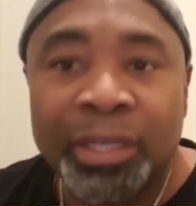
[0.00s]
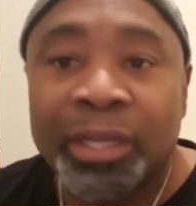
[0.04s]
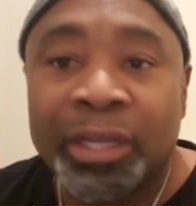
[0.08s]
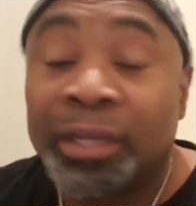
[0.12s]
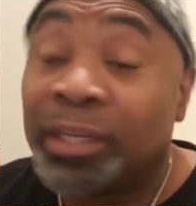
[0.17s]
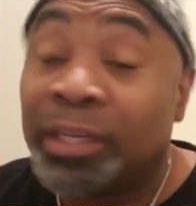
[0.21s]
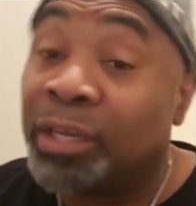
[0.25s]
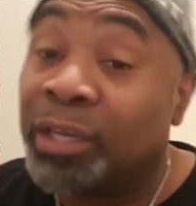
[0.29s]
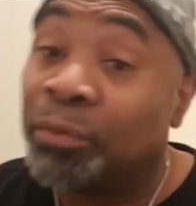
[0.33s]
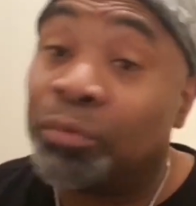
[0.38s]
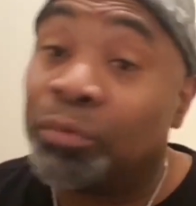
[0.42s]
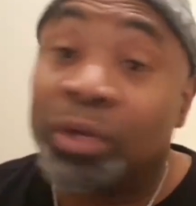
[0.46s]

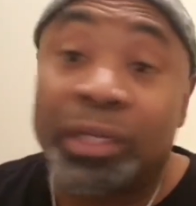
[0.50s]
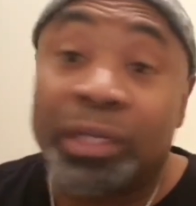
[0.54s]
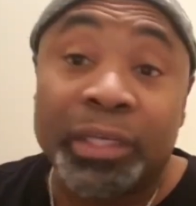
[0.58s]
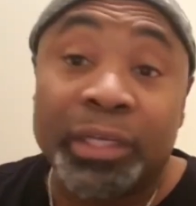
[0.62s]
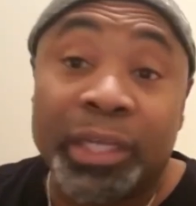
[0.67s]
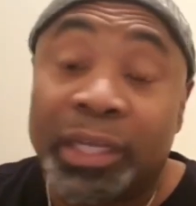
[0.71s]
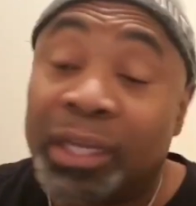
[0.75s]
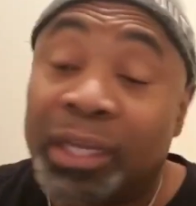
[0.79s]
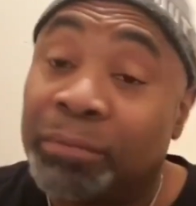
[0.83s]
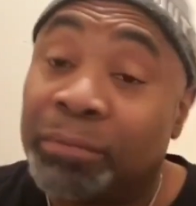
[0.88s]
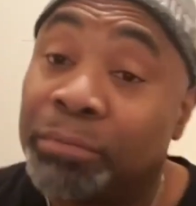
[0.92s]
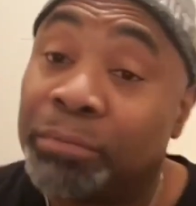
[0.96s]
Then one
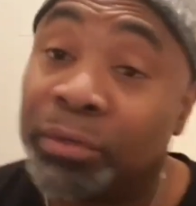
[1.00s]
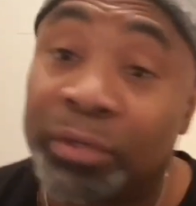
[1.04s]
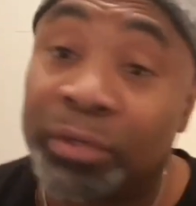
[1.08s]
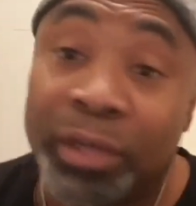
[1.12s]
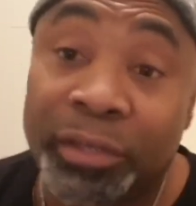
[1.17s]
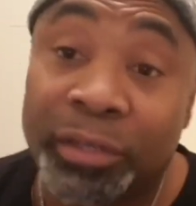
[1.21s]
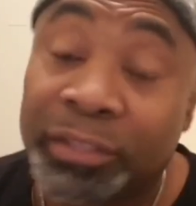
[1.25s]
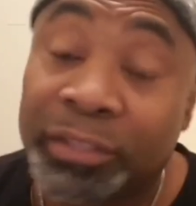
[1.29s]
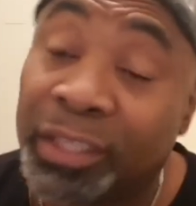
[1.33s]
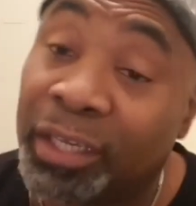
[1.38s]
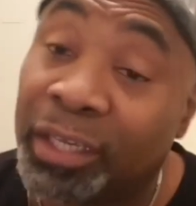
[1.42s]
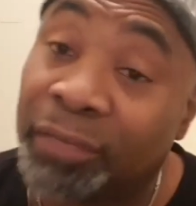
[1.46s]
day that
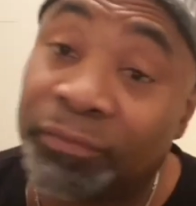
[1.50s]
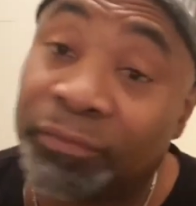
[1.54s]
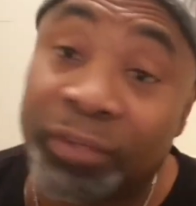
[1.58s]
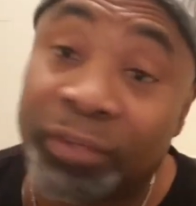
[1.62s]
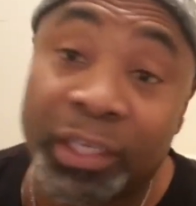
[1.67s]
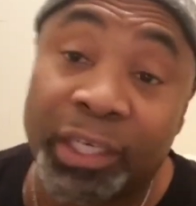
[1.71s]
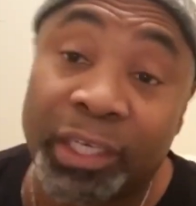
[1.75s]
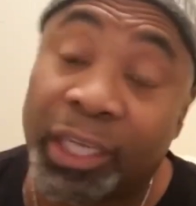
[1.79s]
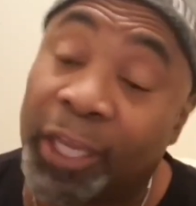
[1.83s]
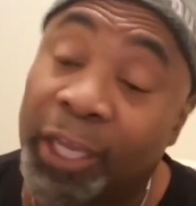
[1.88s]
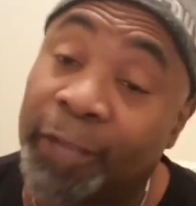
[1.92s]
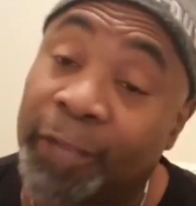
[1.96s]
bulldog said,
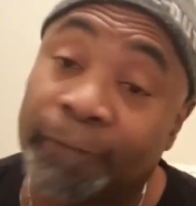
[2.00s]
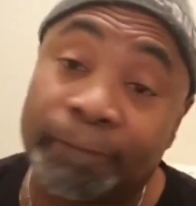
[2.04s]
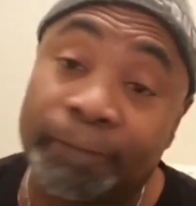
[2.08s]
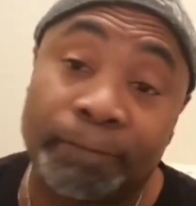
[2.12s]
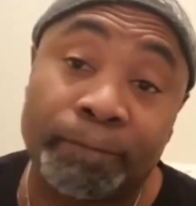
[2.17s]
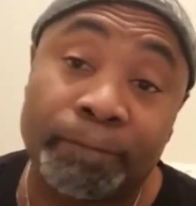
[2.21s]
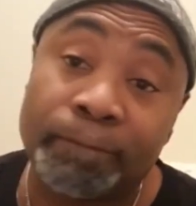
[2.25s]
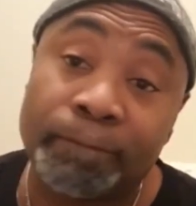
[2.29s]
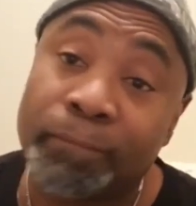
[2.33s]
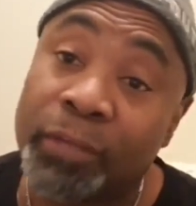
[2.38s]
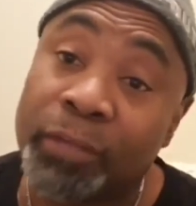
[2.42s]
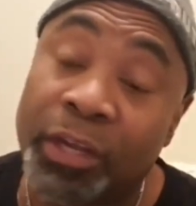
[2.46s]
"Forget that.
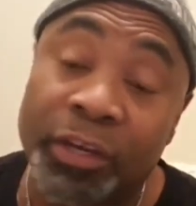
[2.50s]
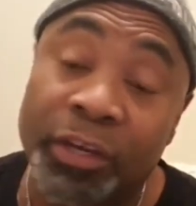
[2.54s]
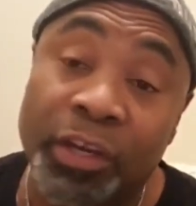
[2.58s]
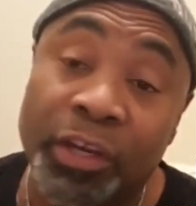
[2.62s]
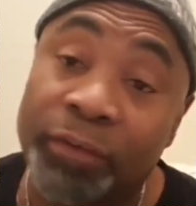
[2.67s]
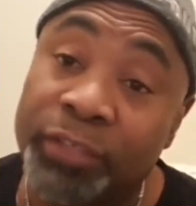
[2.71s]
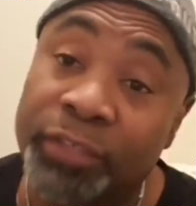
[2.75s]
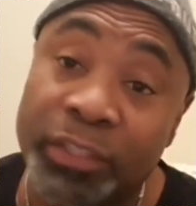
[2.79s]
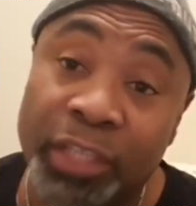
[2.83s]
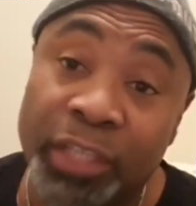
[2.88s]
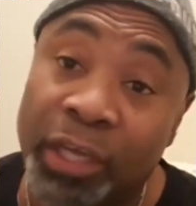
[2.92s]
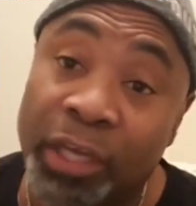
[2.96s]
Enough
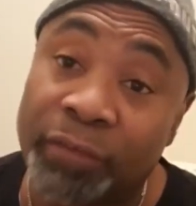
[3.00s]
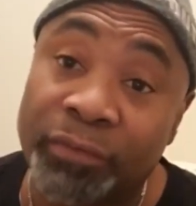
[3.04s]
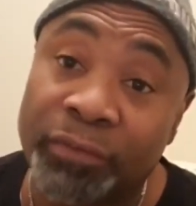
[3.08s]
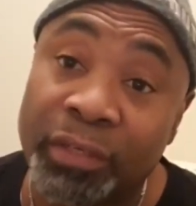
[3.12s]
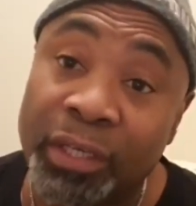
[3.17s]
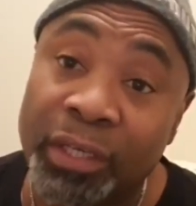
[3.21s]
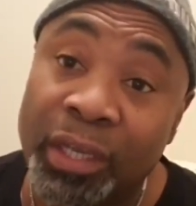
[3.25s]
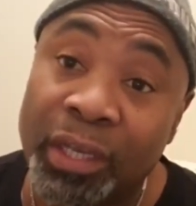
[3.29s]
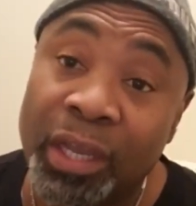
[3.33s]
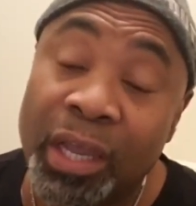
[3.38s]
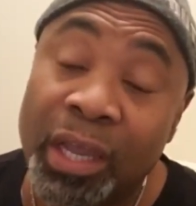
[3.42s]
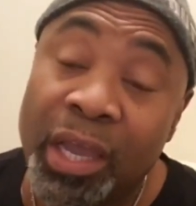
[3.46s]
is enough."
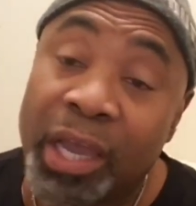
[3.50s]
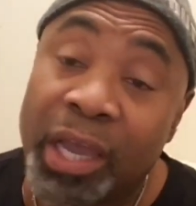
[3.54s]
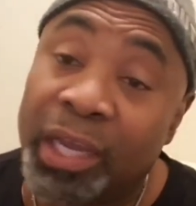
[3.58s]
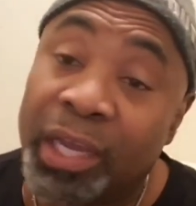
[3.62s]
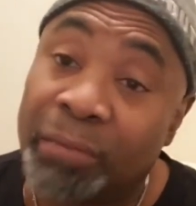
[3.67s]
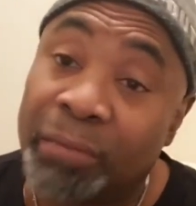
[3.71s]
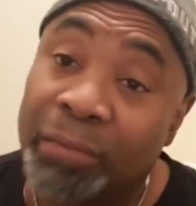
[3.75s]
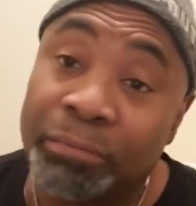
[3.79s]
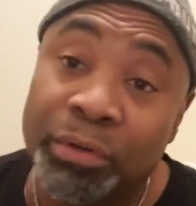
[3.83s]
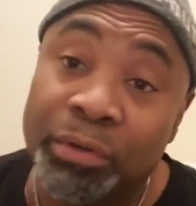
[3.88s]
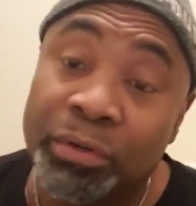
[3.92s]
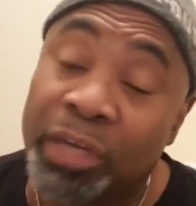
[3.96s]
And
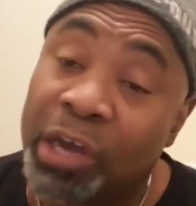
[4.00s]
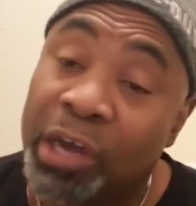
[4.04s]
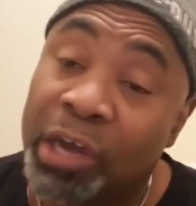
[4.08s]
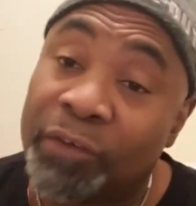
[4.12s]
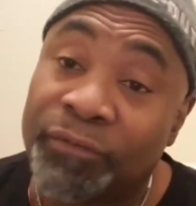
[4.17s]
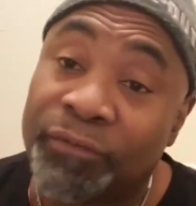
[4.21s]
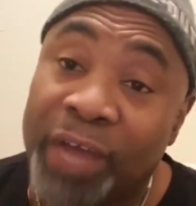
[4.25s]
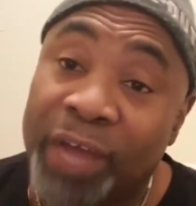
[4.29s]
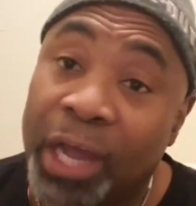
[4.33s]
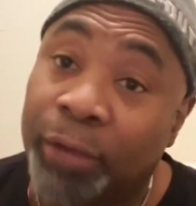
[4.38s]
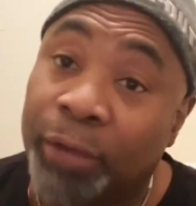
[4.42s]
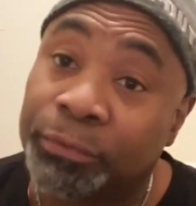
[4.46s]
that bulldog
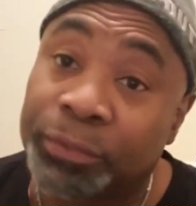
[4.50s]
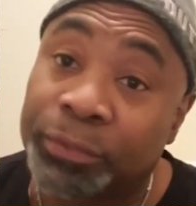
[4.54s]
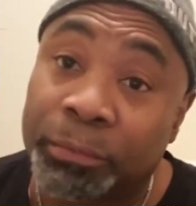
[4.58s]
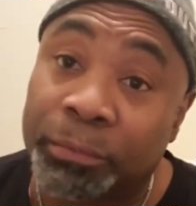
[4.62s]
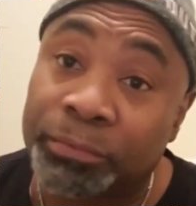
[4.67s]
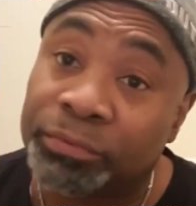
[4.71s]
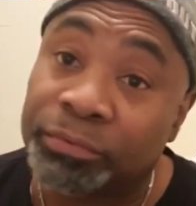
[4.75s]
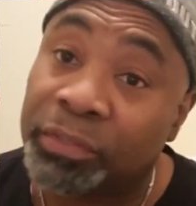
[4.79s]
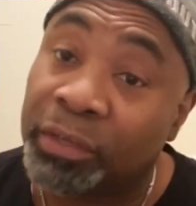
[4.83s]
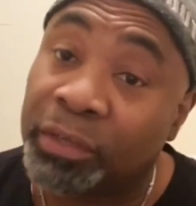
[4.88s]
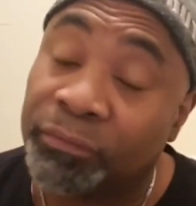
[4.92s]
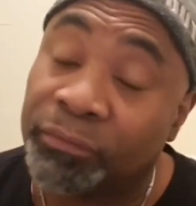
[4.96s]
found some
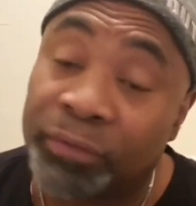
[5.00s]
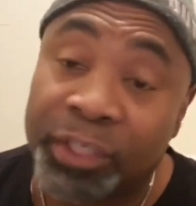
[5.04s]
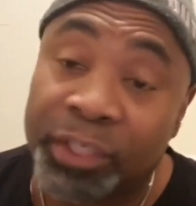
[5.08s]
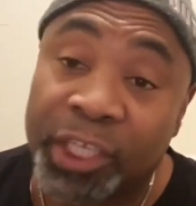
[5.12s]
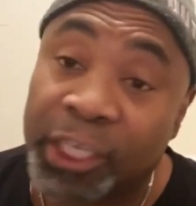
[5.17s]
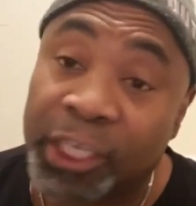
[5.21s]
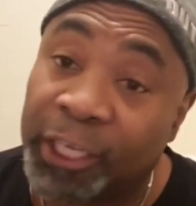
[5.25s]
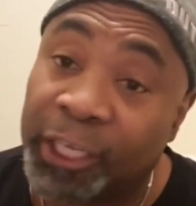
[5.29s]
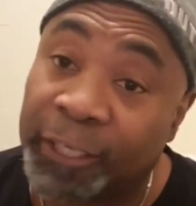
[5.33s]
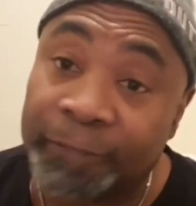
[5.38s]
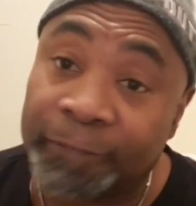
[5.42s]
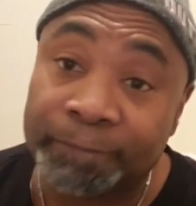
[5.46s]
strength
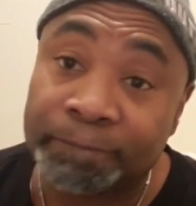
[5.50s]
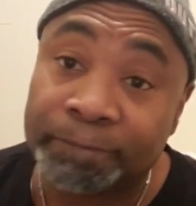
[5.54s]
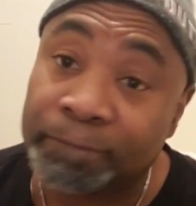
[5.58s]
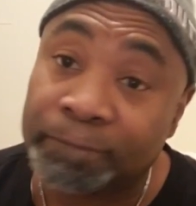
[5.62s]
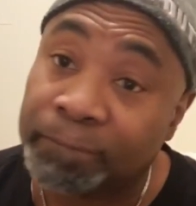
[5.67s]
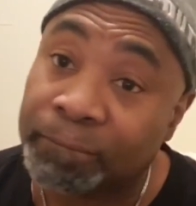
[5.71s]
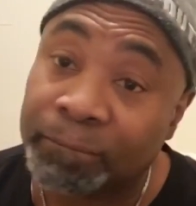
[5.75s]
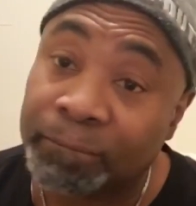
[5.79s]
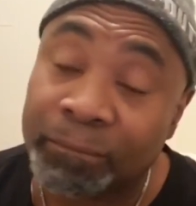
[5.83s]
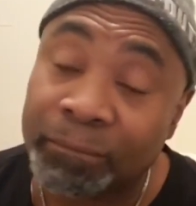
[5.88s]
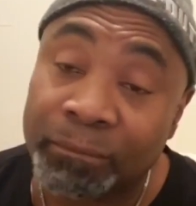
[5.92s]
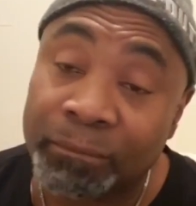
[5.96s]
within
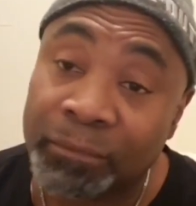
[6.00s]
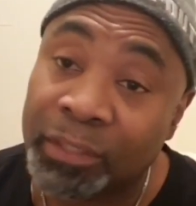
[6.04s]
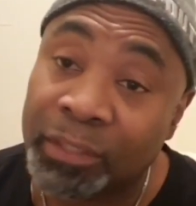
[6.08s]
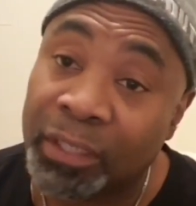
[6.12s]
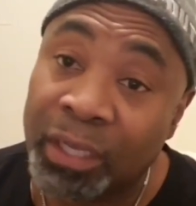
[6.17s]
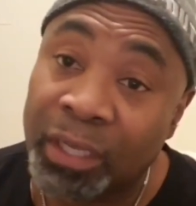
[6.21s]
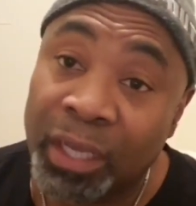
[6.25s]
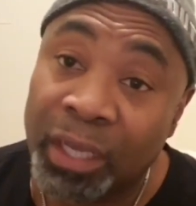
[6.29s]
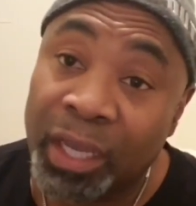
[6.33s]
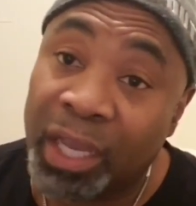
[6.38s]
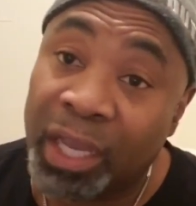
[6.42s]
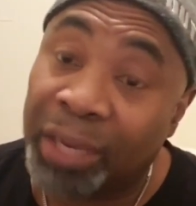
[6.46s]

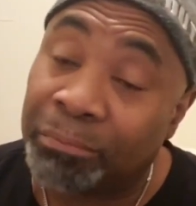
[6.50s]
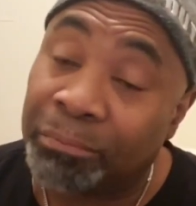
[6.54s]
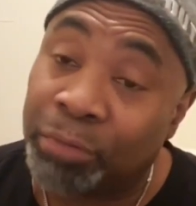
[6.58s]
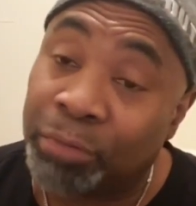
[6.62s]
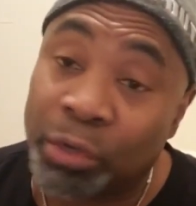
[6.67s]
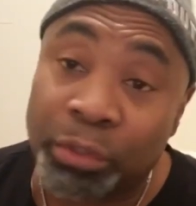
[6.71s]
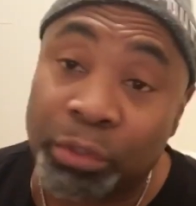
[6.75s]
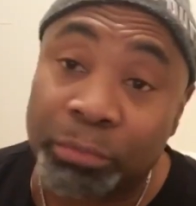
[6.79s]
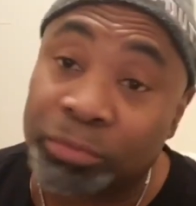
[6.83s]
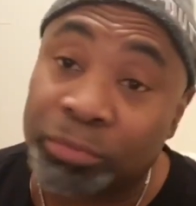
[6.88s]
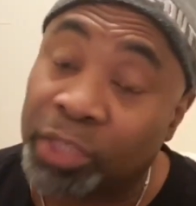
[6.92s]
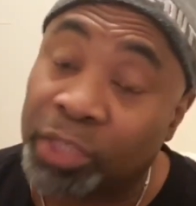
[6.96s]
and
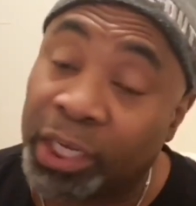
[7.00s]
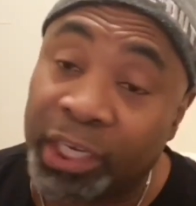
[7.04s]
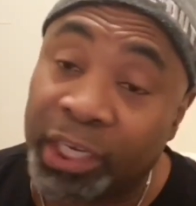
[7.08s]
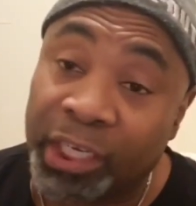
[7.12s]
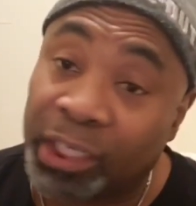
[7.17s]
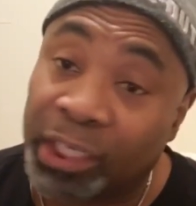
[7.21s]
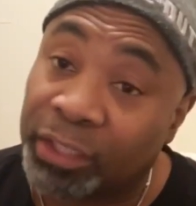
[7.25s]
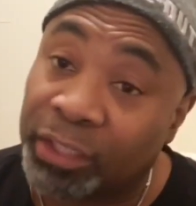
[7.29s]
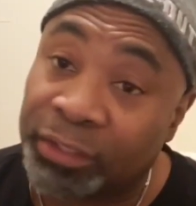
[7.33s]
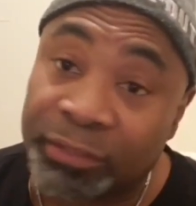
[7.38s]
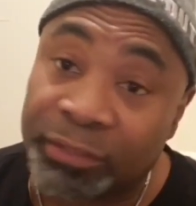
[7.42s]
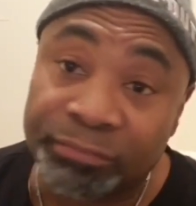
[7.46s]
broke them
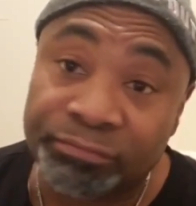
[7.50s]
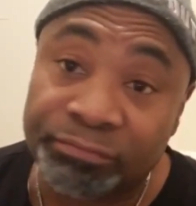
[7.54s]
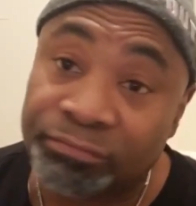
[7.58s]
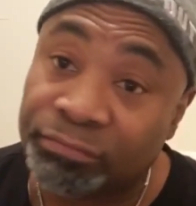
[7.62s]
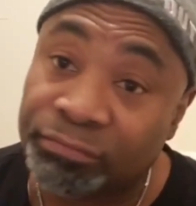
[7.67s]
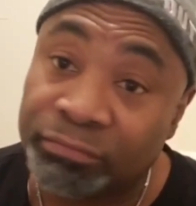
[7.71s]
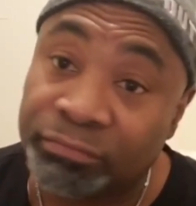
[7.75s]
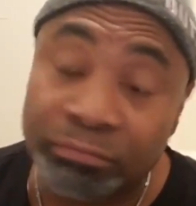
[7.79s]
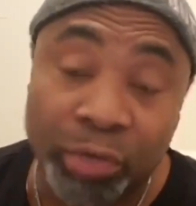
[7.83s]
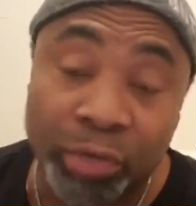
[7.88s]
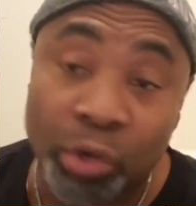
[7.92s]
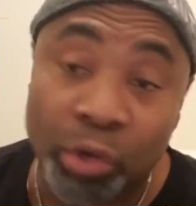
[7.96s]
chains,
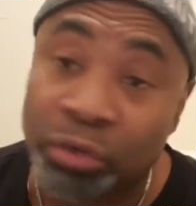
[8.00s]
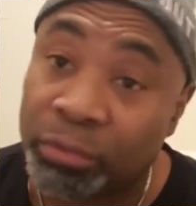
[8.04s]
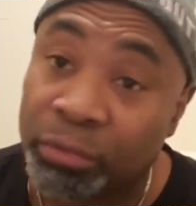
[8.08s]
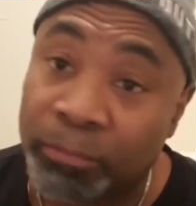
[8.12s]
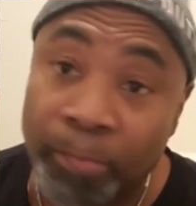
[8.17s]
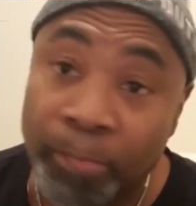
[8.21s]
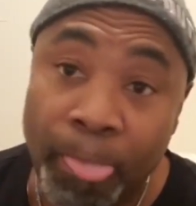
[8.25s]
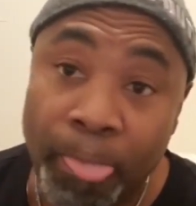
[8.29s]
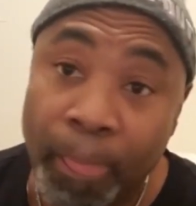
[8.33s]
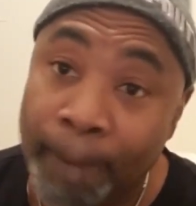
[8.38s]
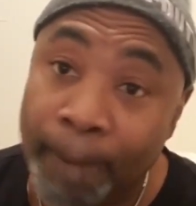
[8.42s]
broke them.